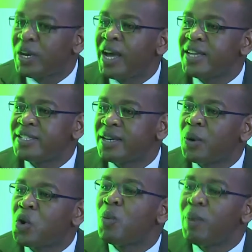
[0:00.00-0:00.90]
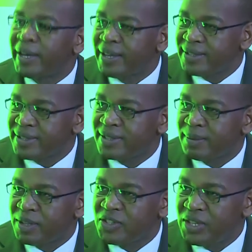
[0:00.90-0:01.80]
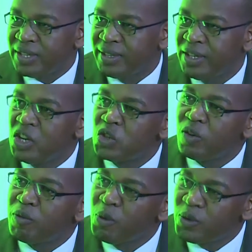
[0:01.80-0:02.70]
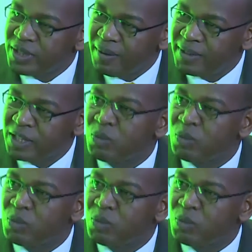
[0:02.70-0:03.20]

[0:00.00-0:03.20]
enhance our core banking system this year, to have more services,